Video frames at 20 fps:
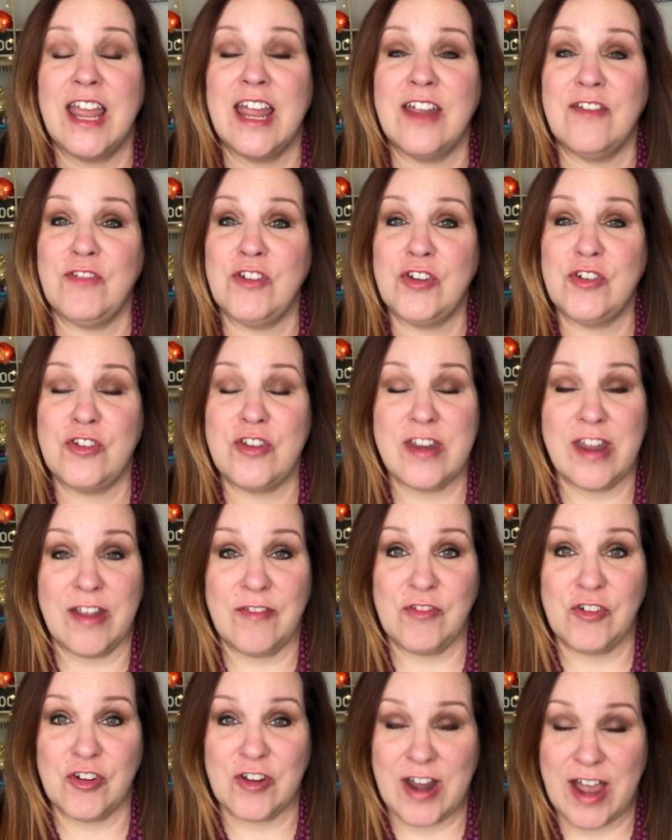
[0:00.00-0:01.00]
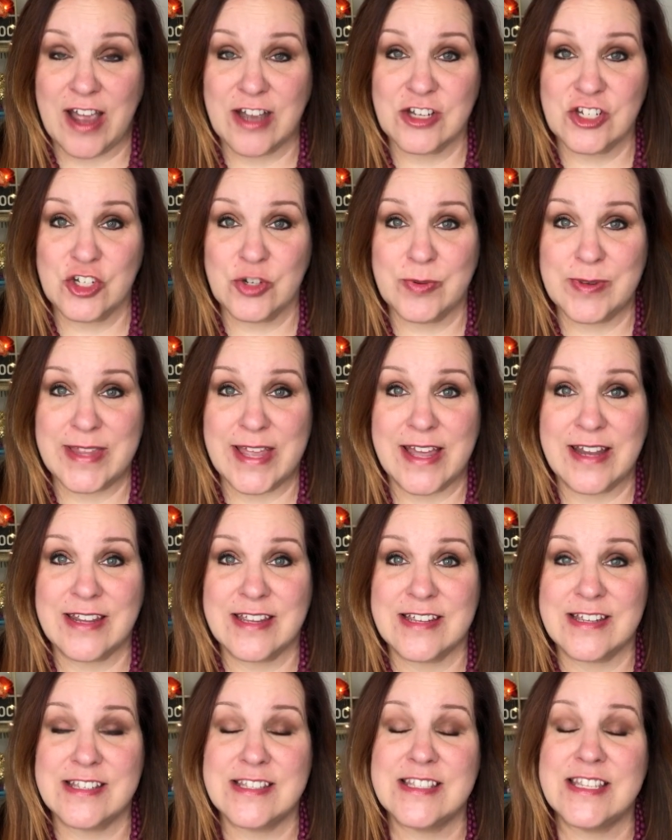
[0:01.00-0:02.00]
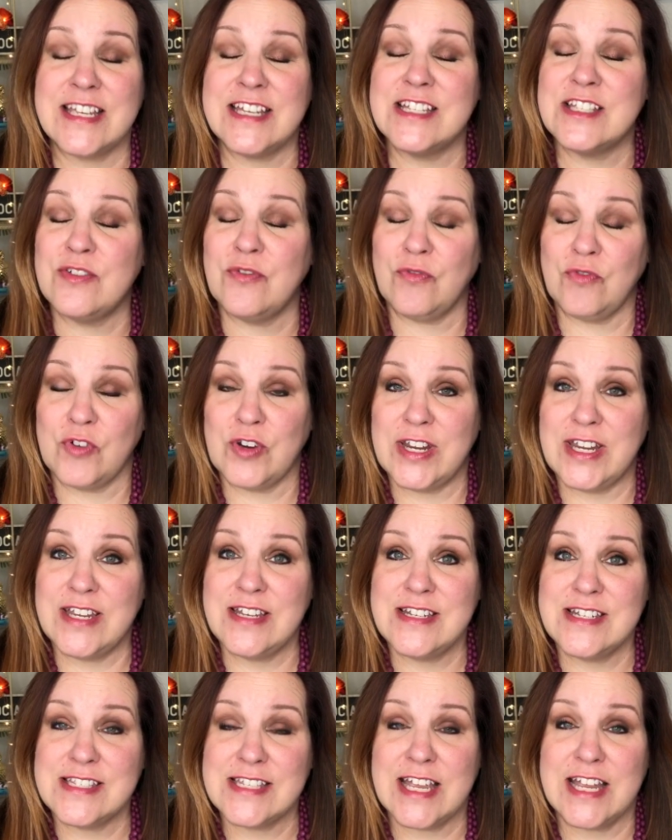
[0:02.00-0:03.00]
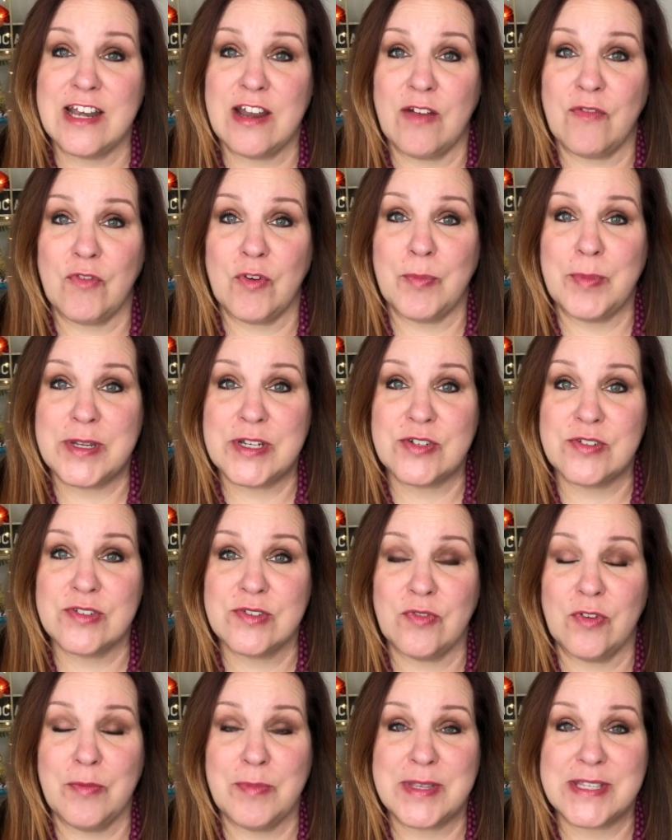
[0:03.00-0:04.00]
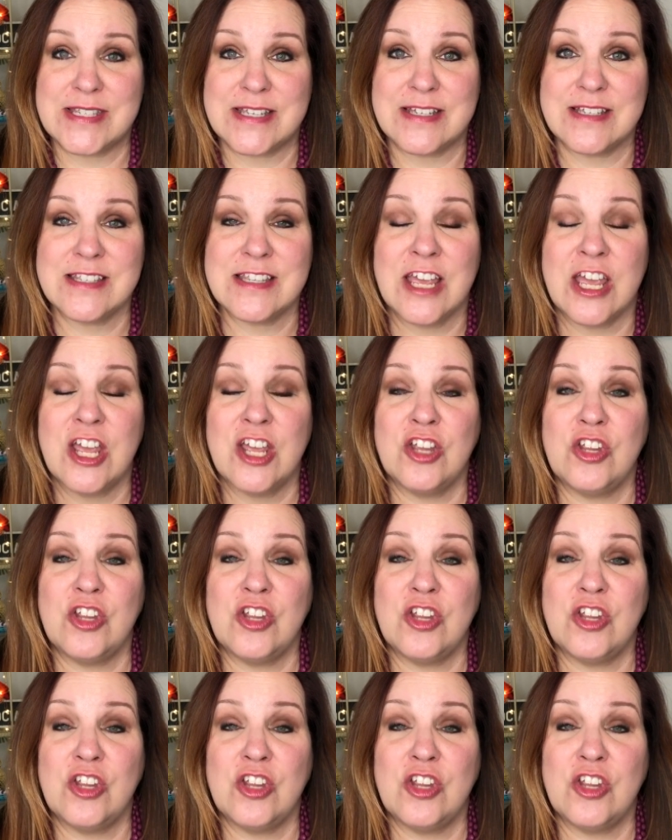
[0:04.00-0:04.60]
If you're not sure what that is, it's free to sign up for Pinterest for Business.